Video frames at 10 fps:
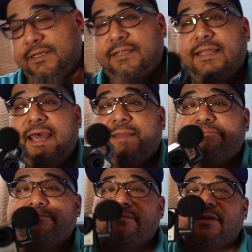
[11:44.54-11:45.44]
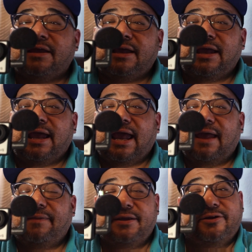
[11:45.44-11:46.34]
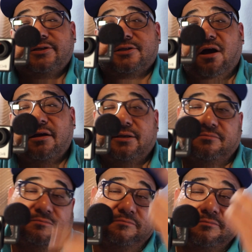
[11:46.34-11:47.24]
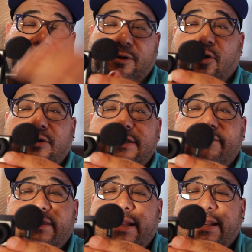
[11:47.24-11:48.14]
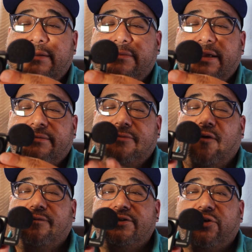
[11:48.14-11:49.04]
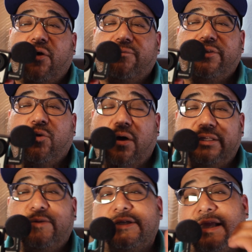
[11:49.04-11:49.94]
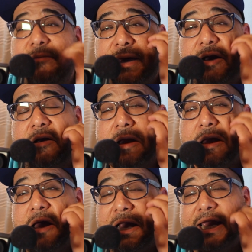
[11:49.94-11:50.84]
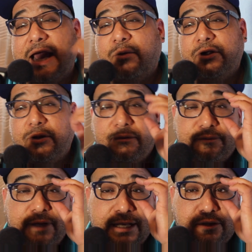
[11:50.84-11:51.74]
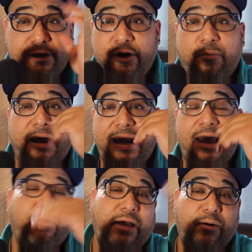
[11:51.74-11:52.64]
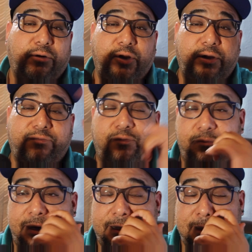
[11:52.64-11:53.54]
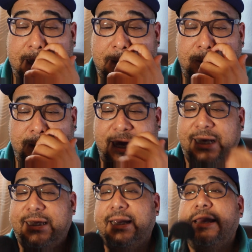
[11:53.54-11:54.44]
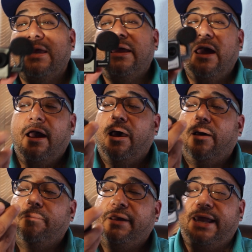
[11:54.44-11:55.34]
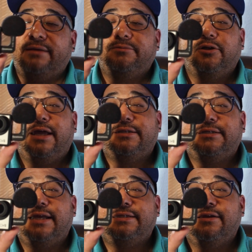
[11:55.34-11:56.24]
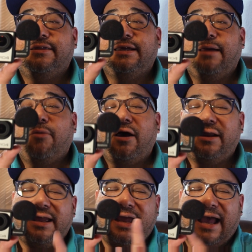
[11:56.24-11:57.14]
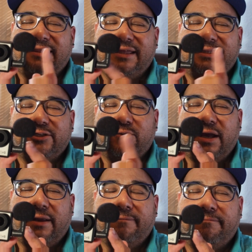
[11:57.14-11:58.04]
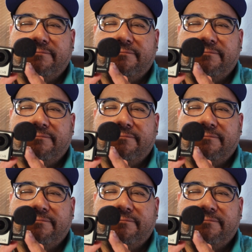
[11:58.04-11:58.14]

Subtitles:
like that, and then you just talking. It records everything, and hopefully the quality was a lot better. Again, I won't know. You guys already know by now. I won't know here for a minute, so I do the editing. But yeah, so that's the other thing I bought. I think this ran,